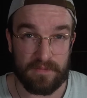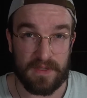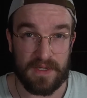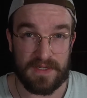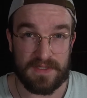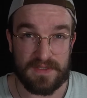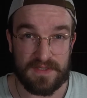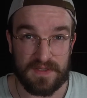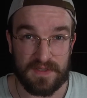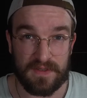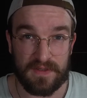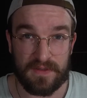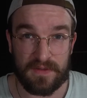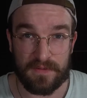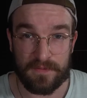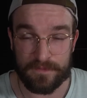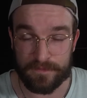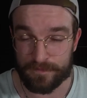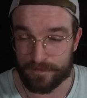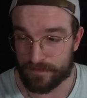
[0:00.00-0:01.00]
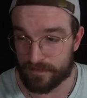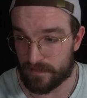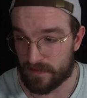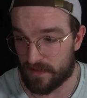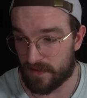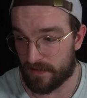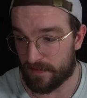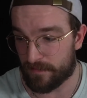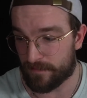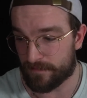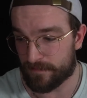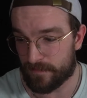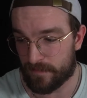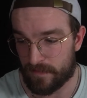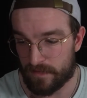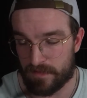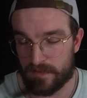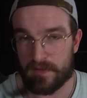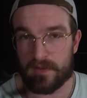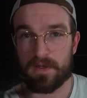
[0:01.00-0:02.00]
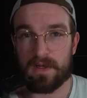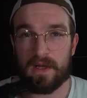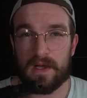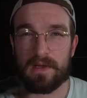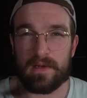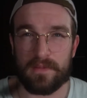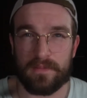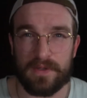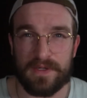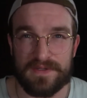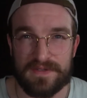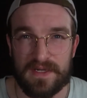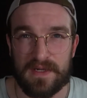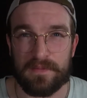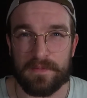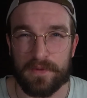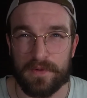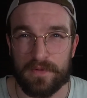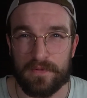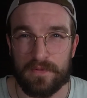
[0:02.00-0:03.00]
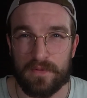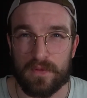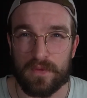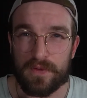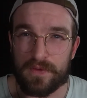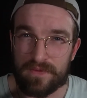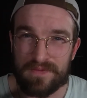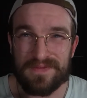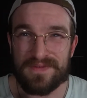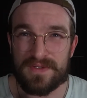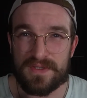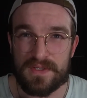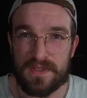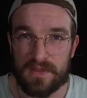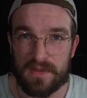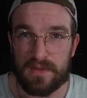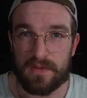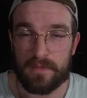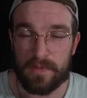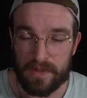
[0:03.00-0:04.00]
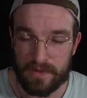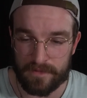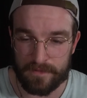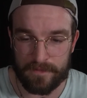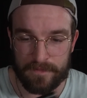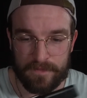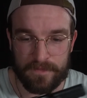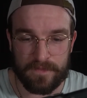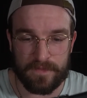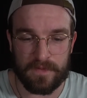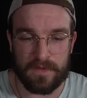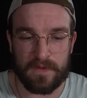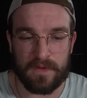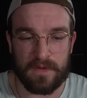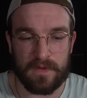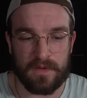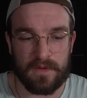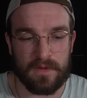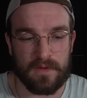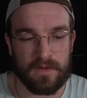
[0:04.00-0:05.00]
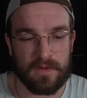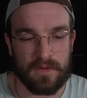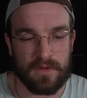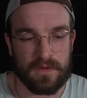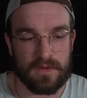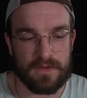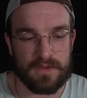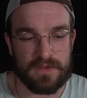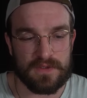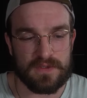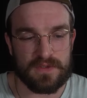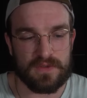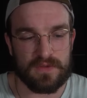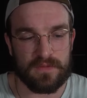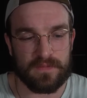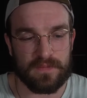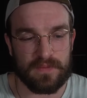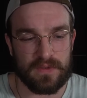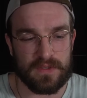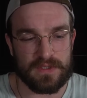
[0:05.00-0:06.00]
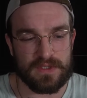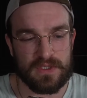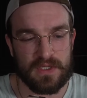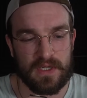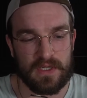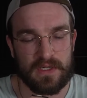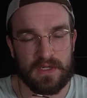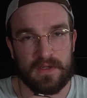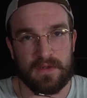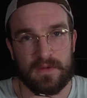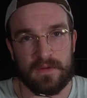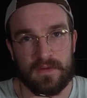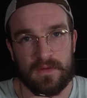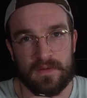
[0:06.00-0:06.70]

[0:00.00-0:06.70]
plastic. Okay? And I'm going to tap on it for you just a little bit, just to appreciate it.